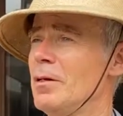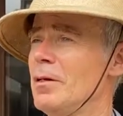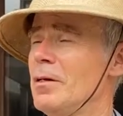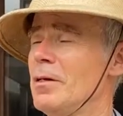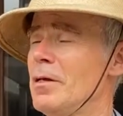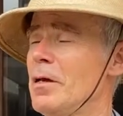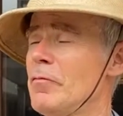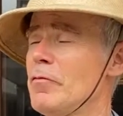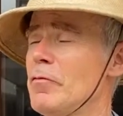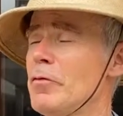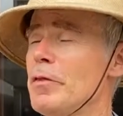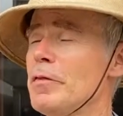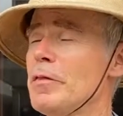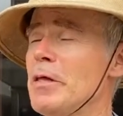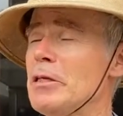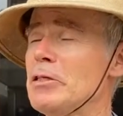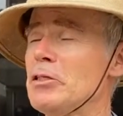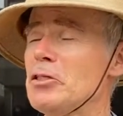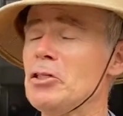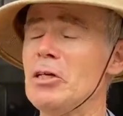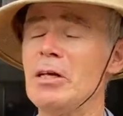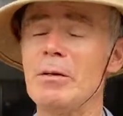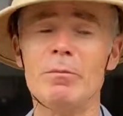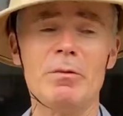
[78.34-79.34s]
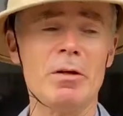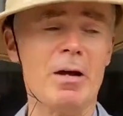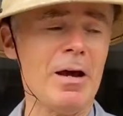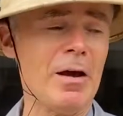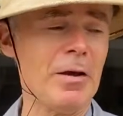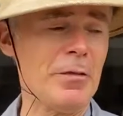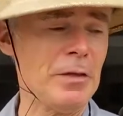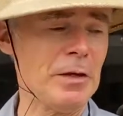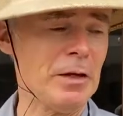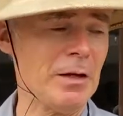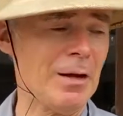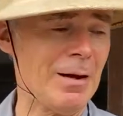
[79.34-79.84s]
Now, if you think that's cheap,
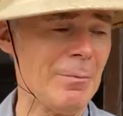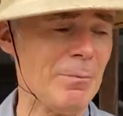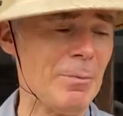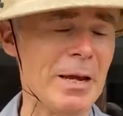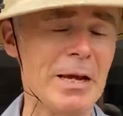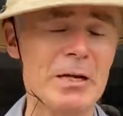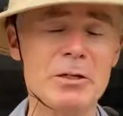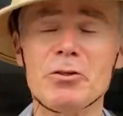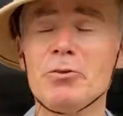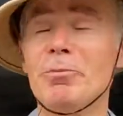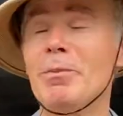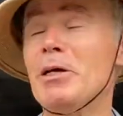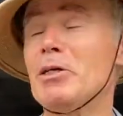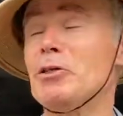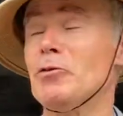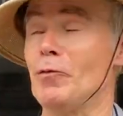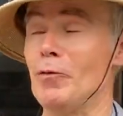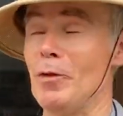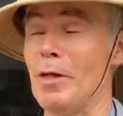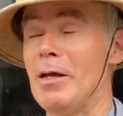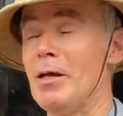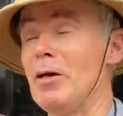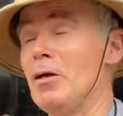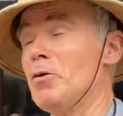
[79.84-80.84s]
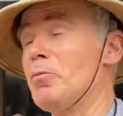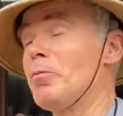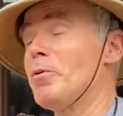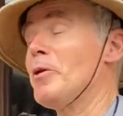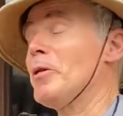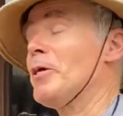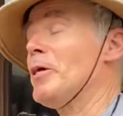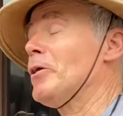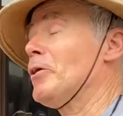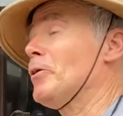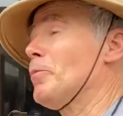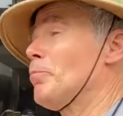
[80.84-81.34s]
I think I pay too much for that. I could
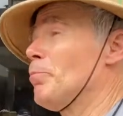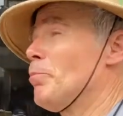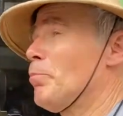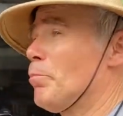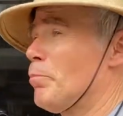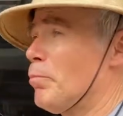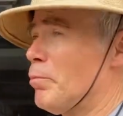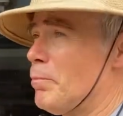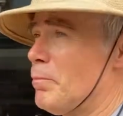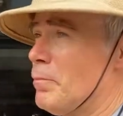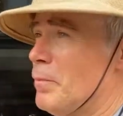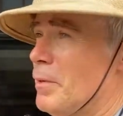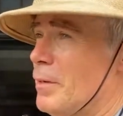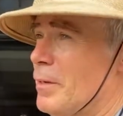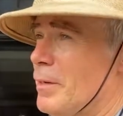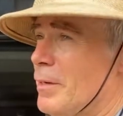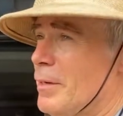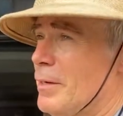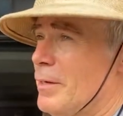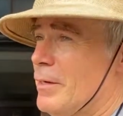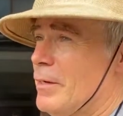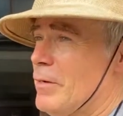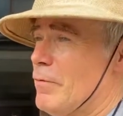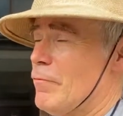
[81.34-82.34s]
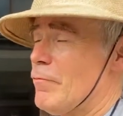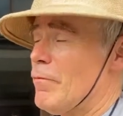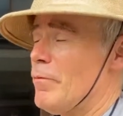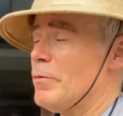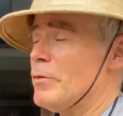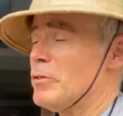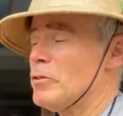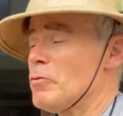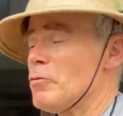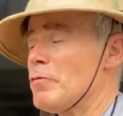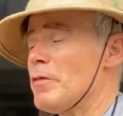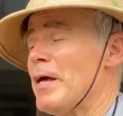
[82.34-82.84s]
probably... 200
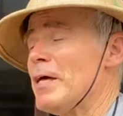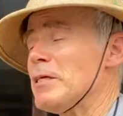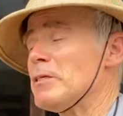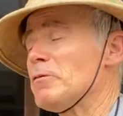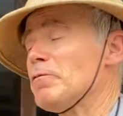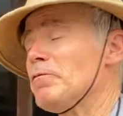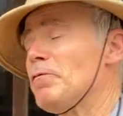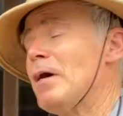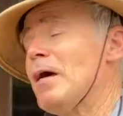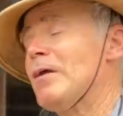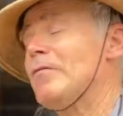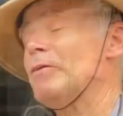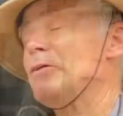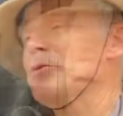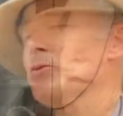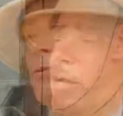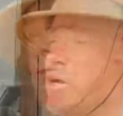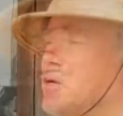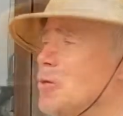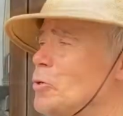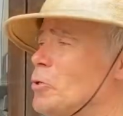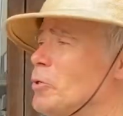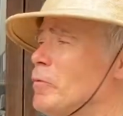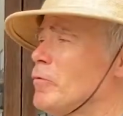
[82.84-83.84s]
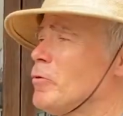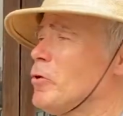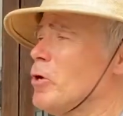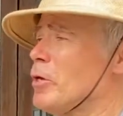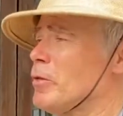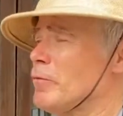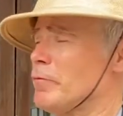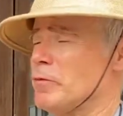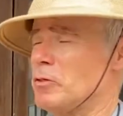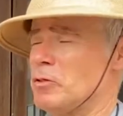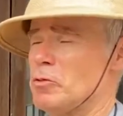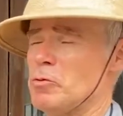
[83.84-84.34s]
2500 I could have got
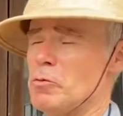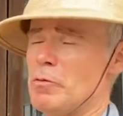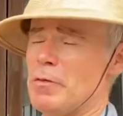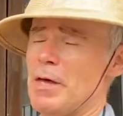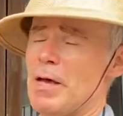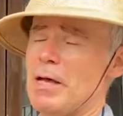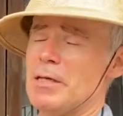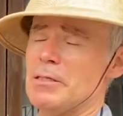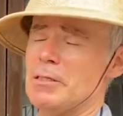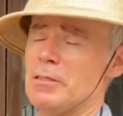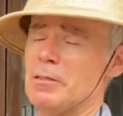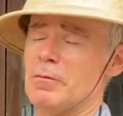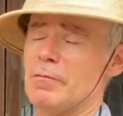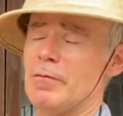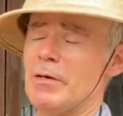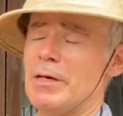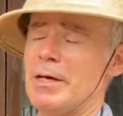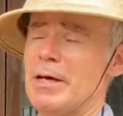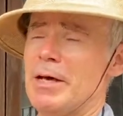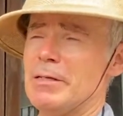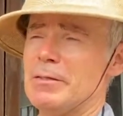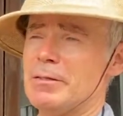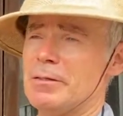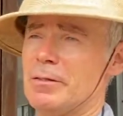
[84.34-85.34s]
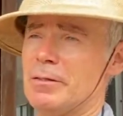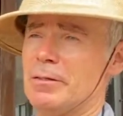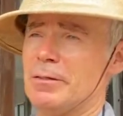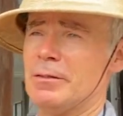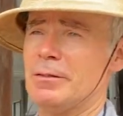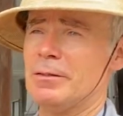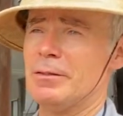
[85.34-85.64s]
it for 2000 if I asked.